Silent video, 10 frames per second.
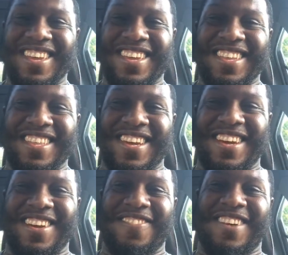
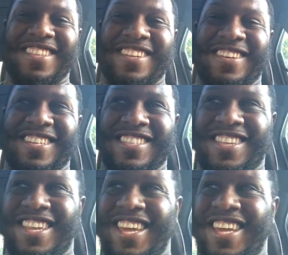That right there, that's going
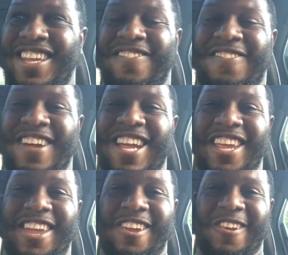to end it right
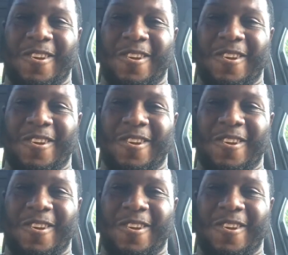here.